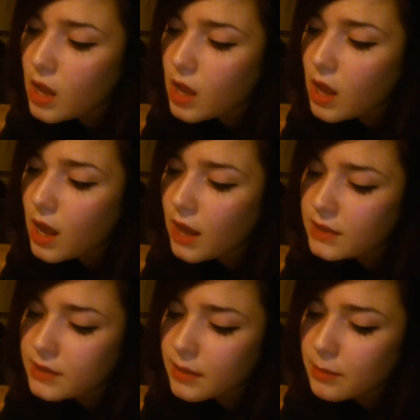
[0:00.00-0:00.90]
I
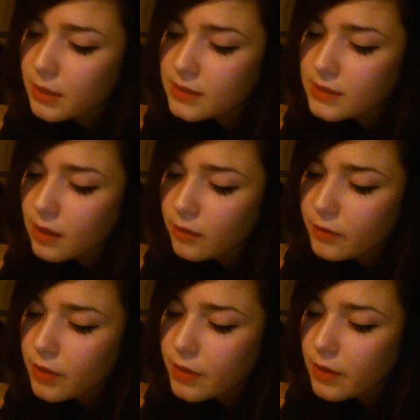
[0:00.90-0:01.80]
set myself the
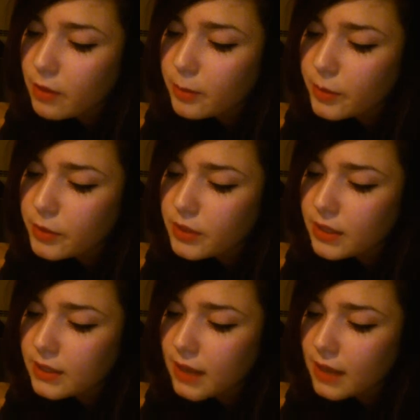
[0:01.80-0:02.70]

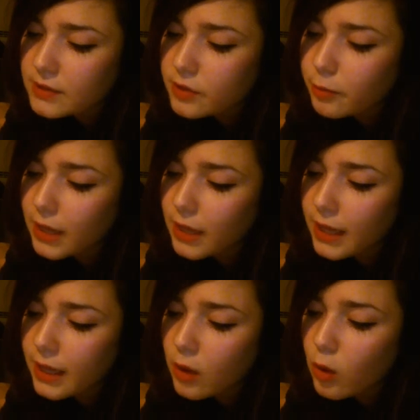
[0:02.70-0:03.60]
therapeutic task of
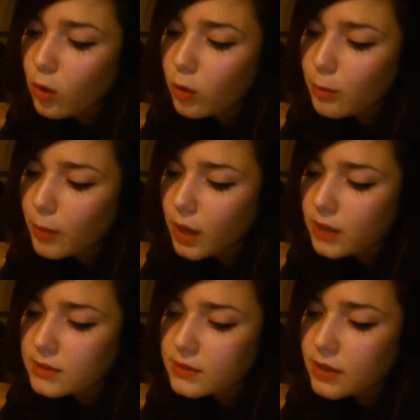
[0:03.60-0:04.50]
playing all
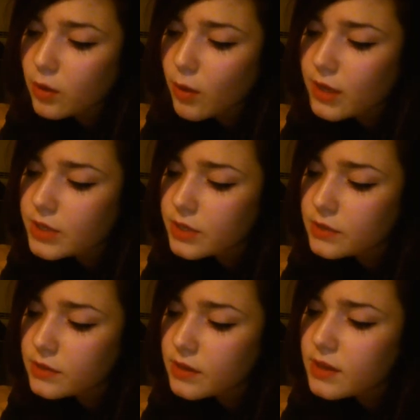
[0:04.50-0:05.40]
Bach's
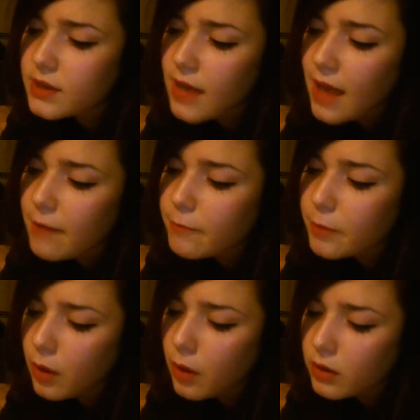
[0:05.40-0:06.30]
equations, every
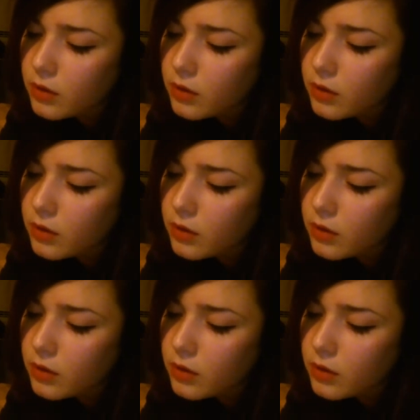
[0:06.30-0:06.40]
one,